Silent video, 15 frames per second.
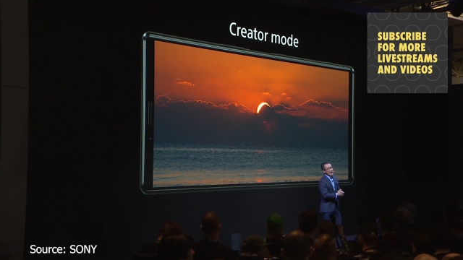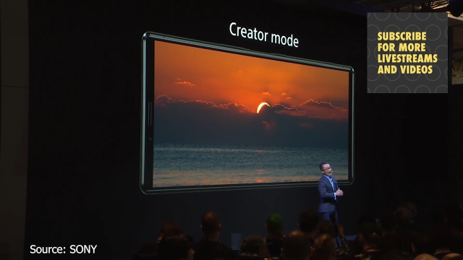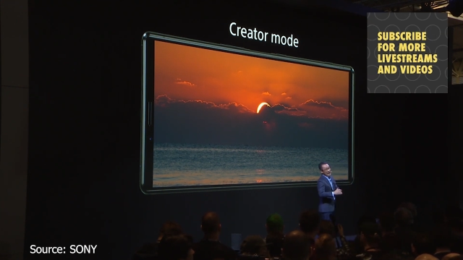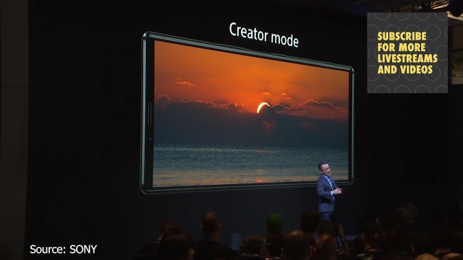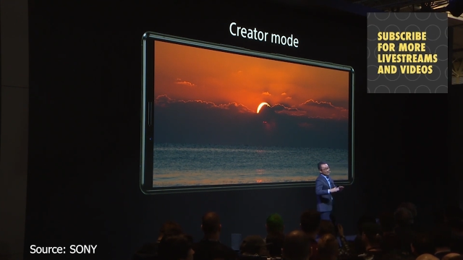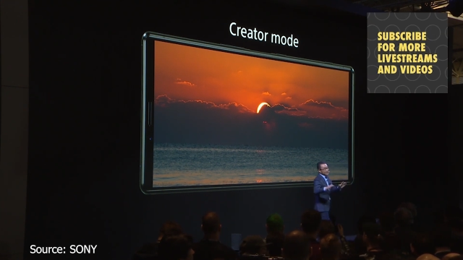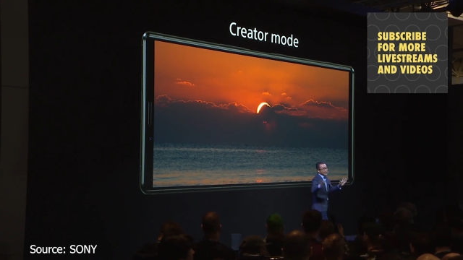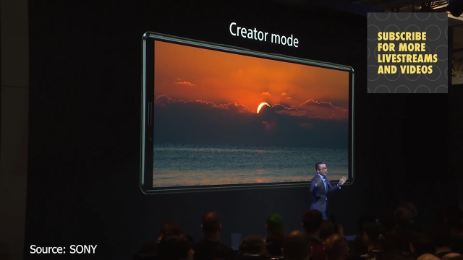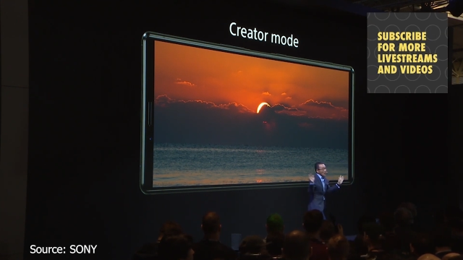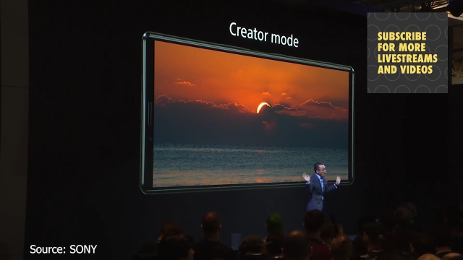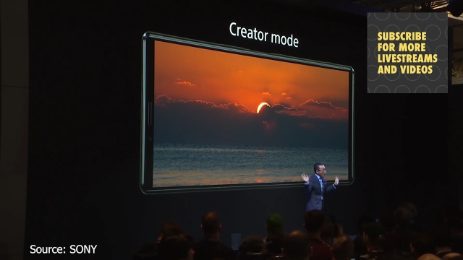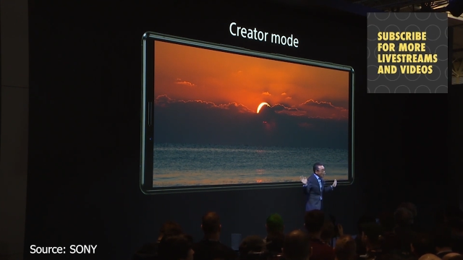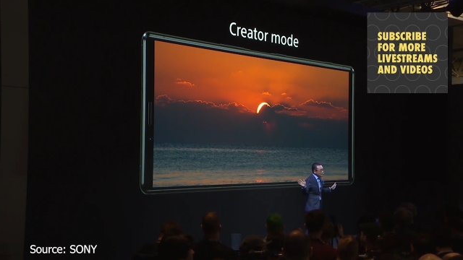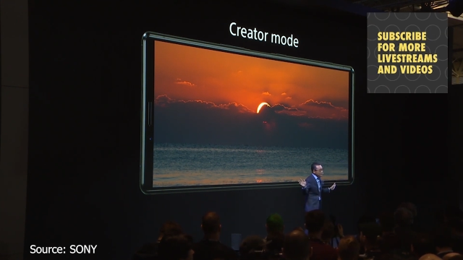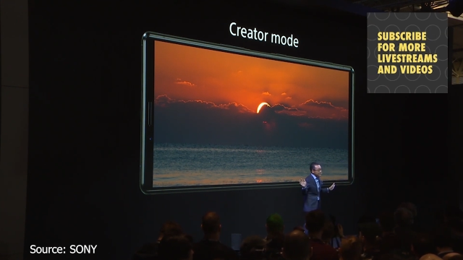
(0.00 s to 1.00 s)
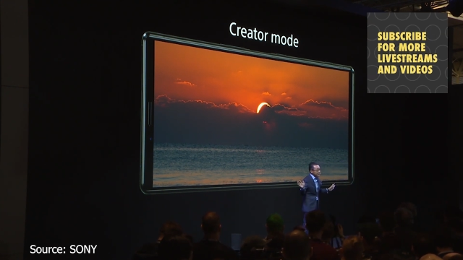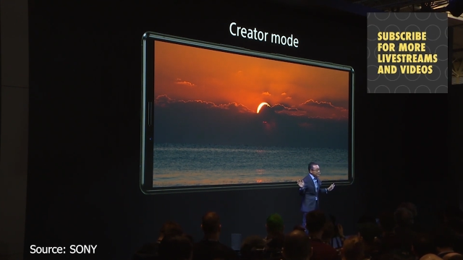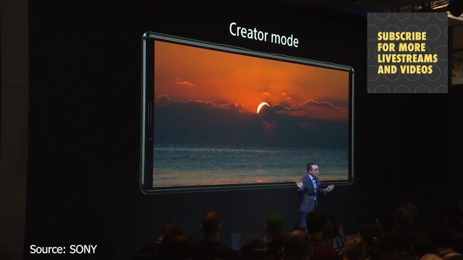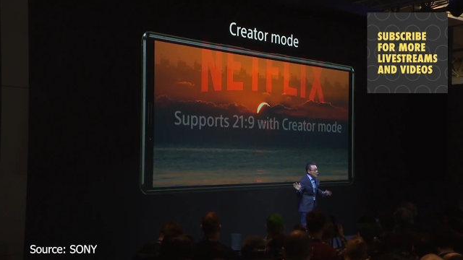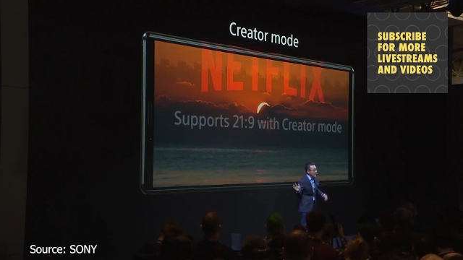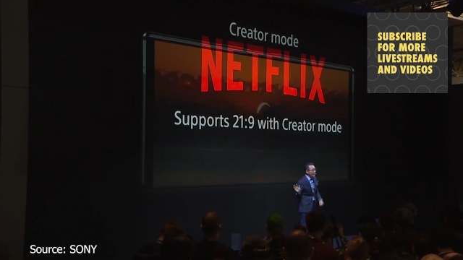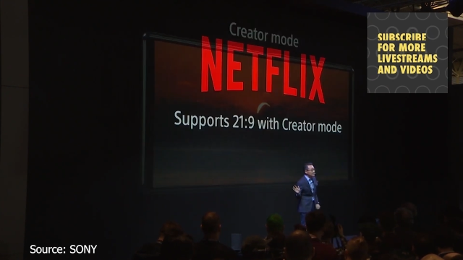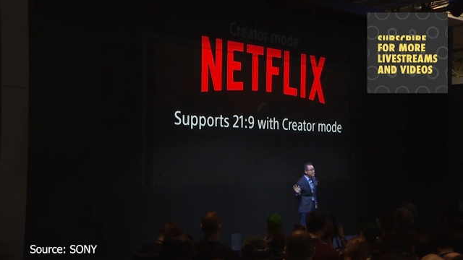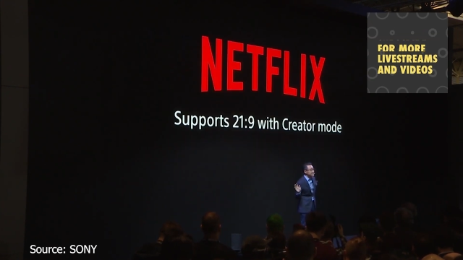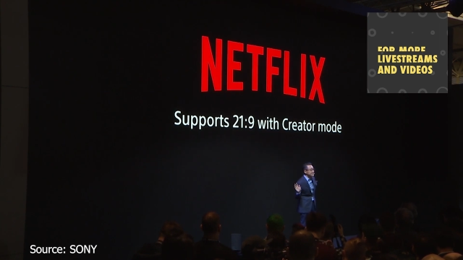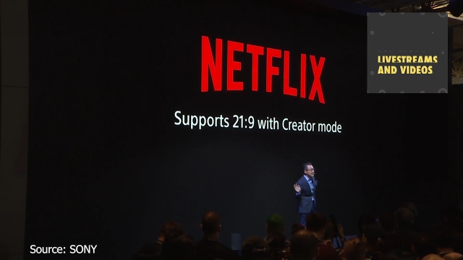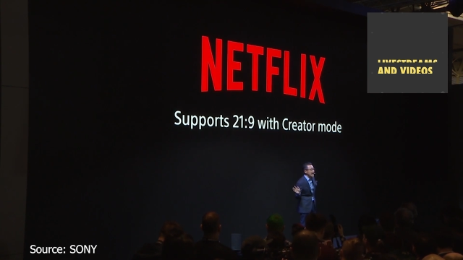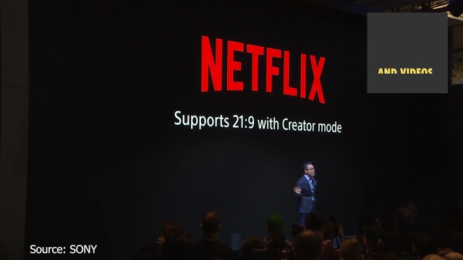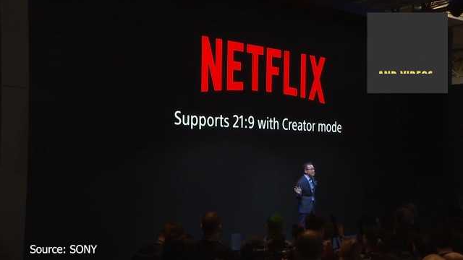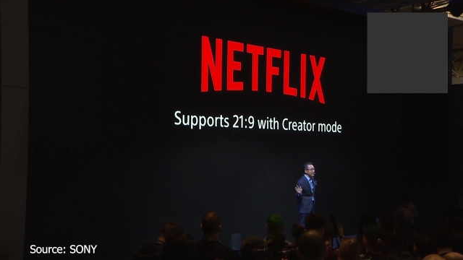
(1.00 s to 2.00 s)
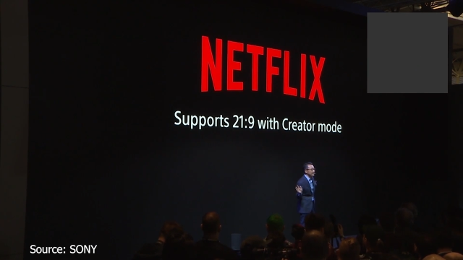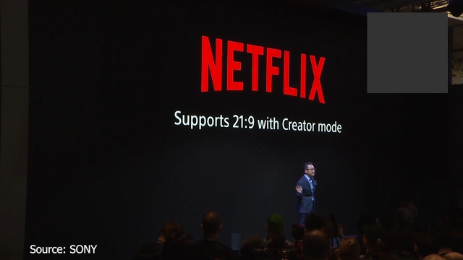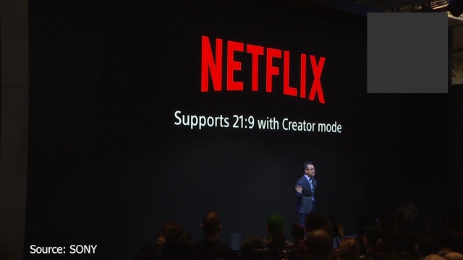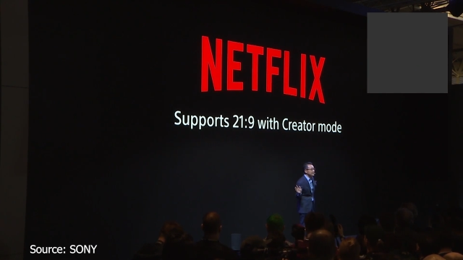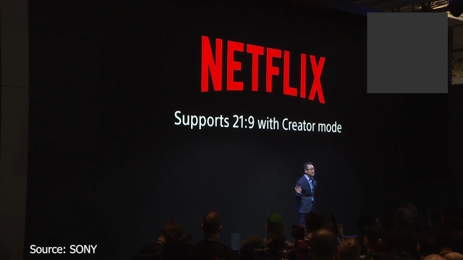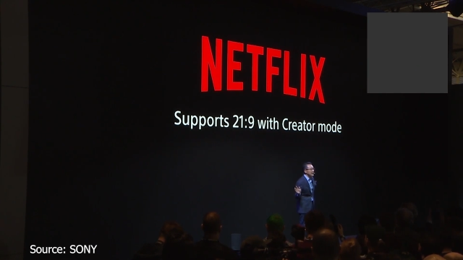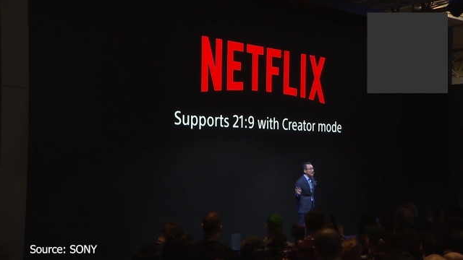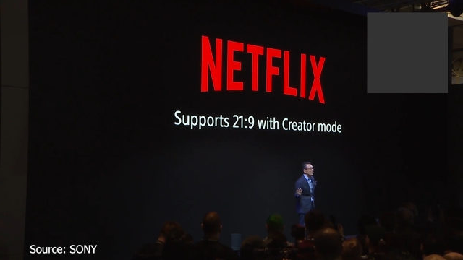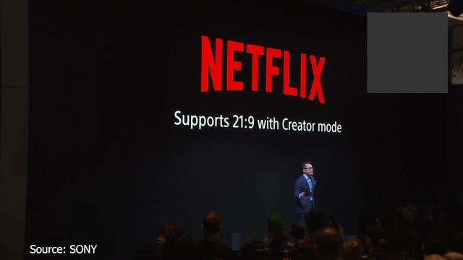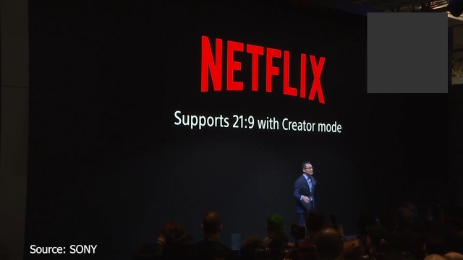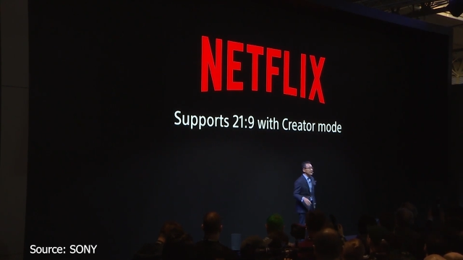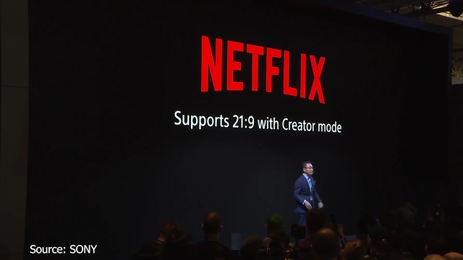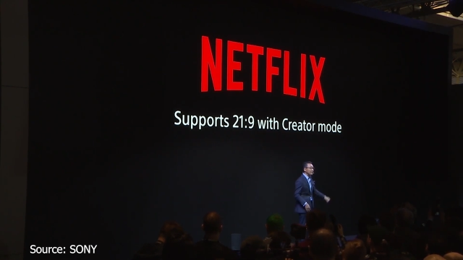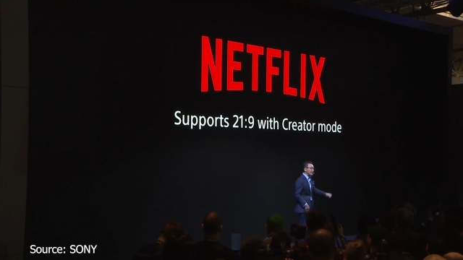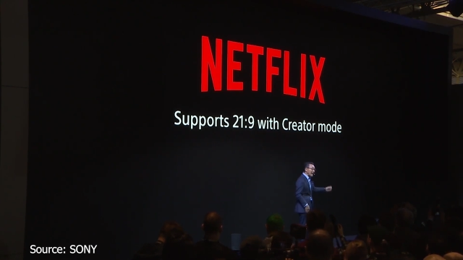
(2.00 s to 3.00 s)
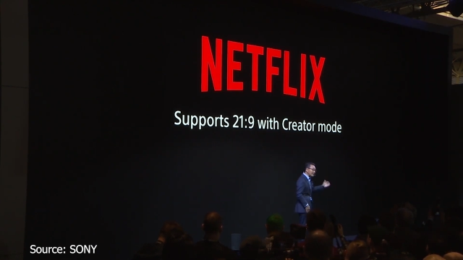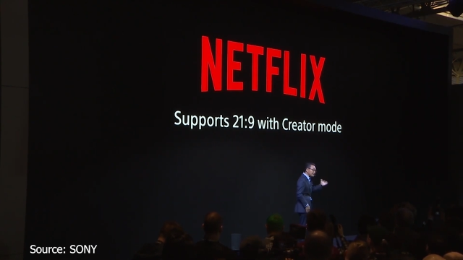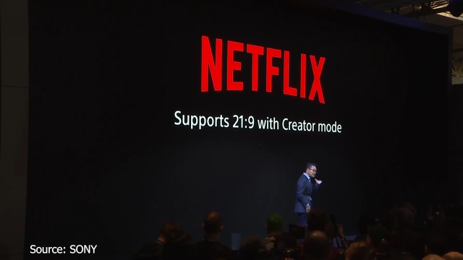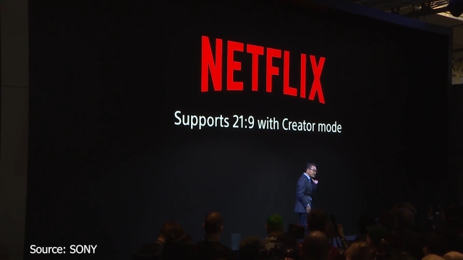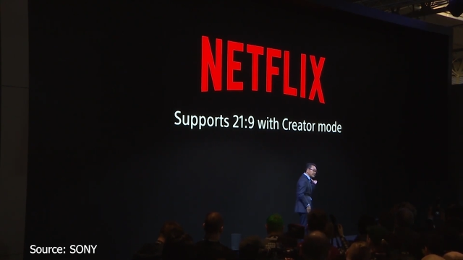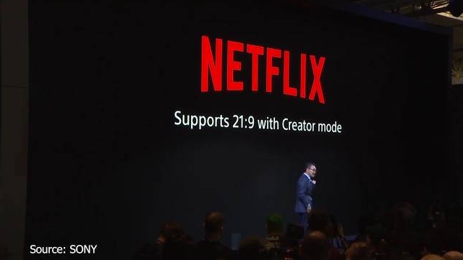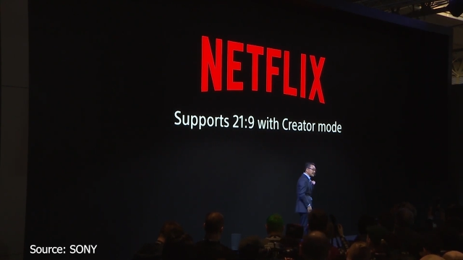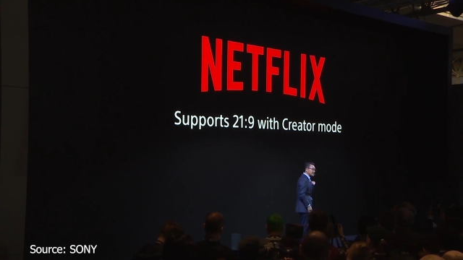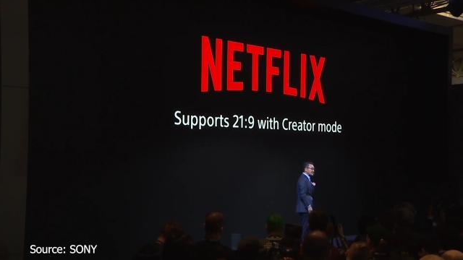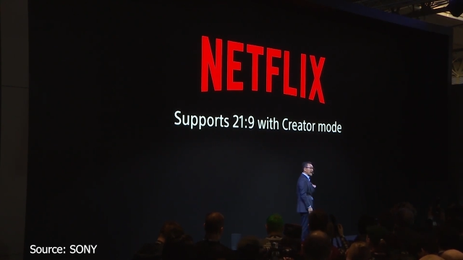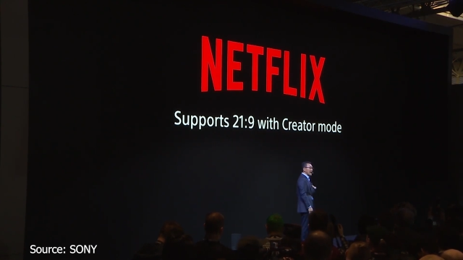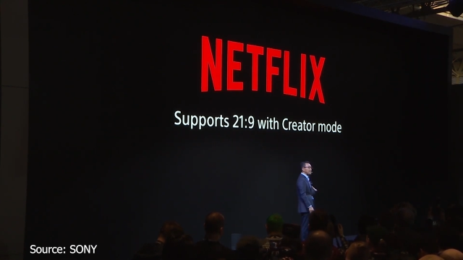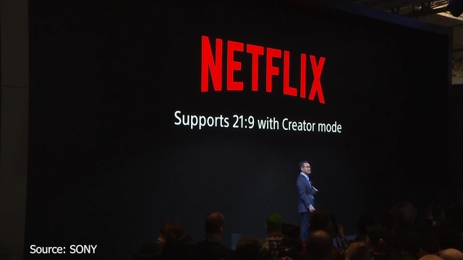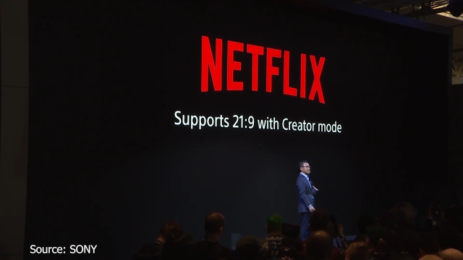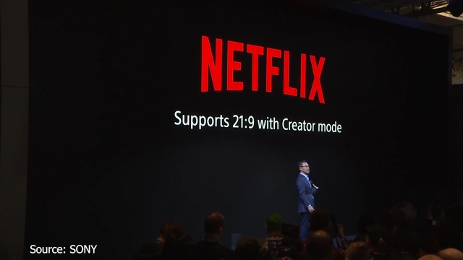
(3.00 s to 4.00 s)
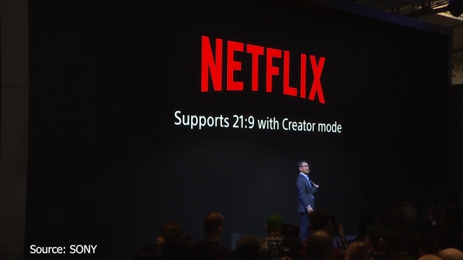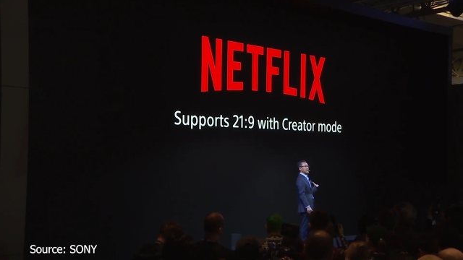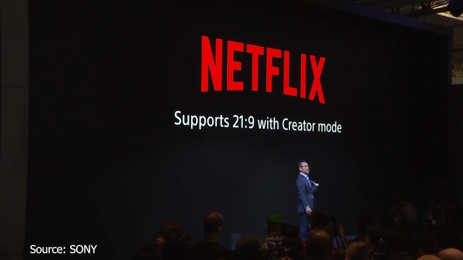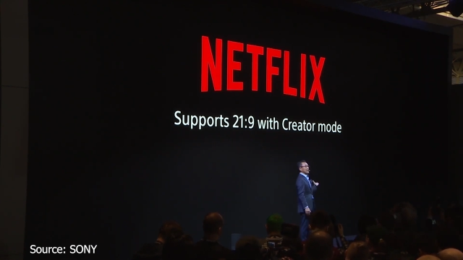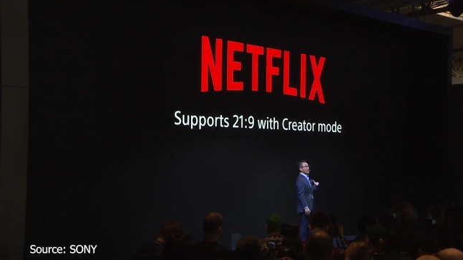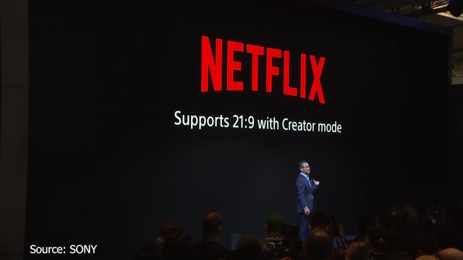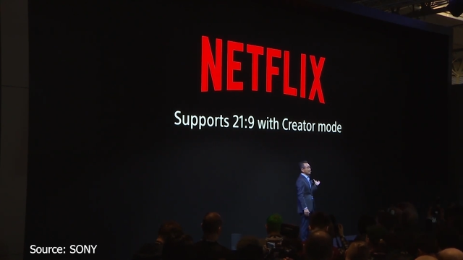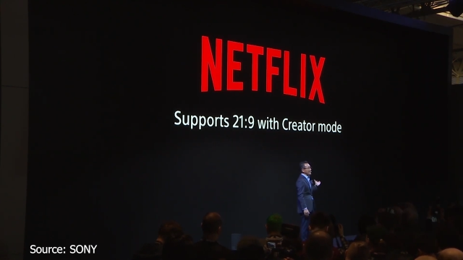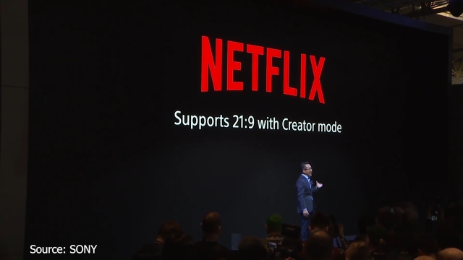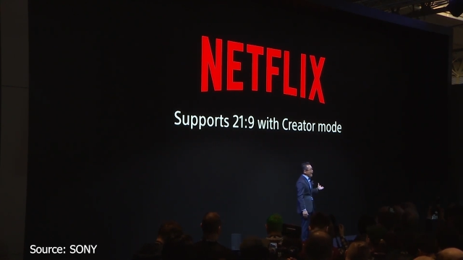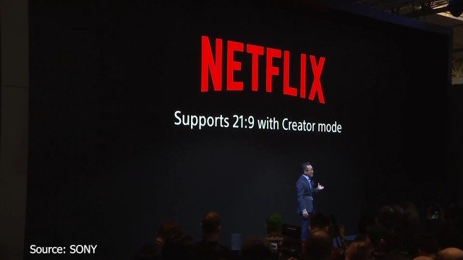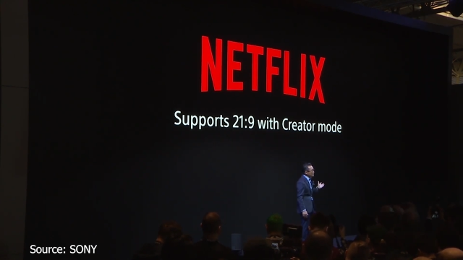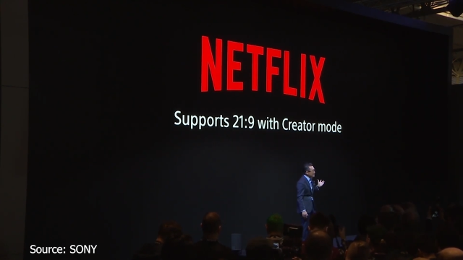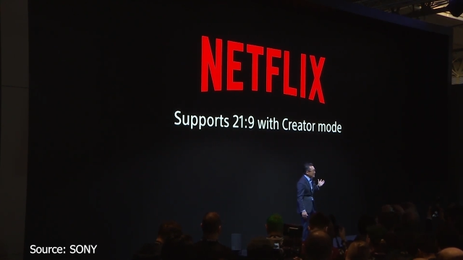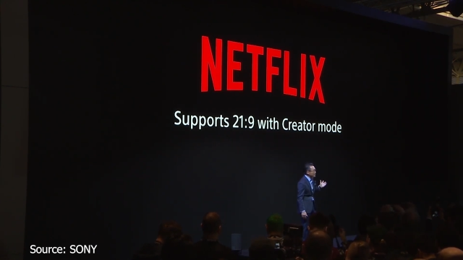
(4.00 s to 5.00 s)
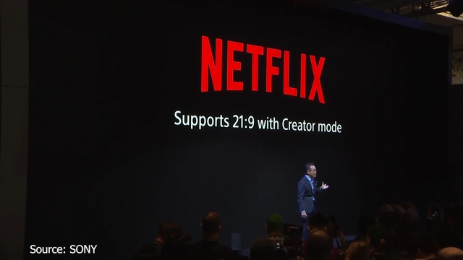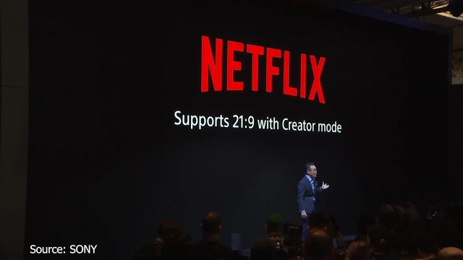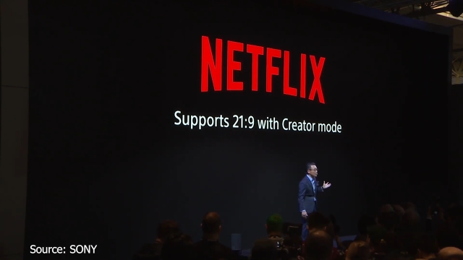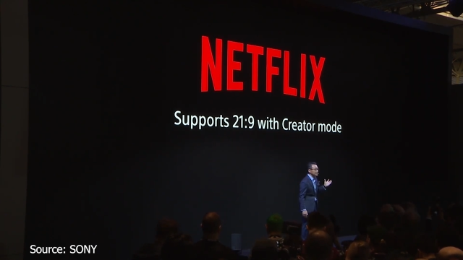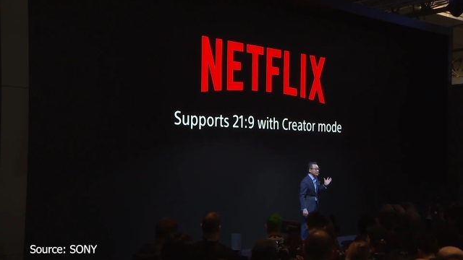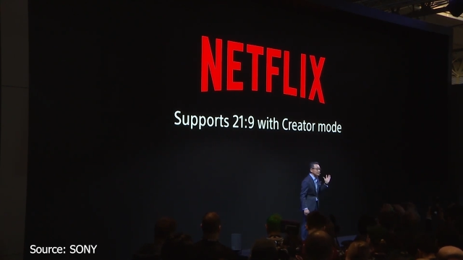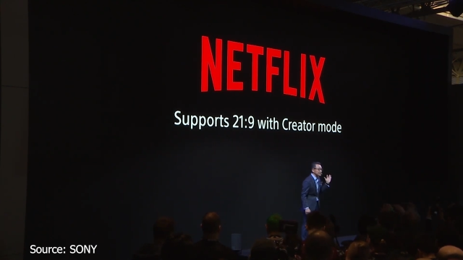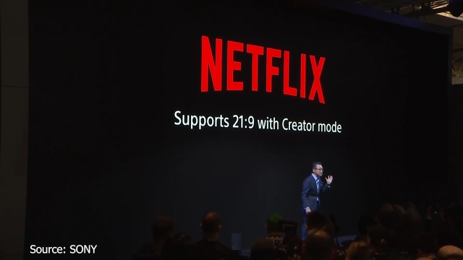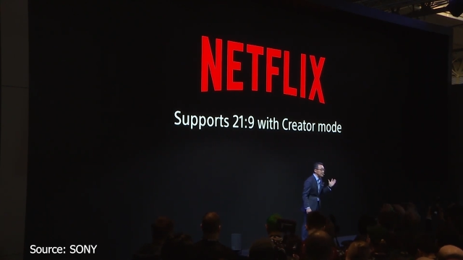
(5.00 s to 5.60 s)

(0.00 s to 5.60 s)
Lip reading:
Nobody's mouth can be seen.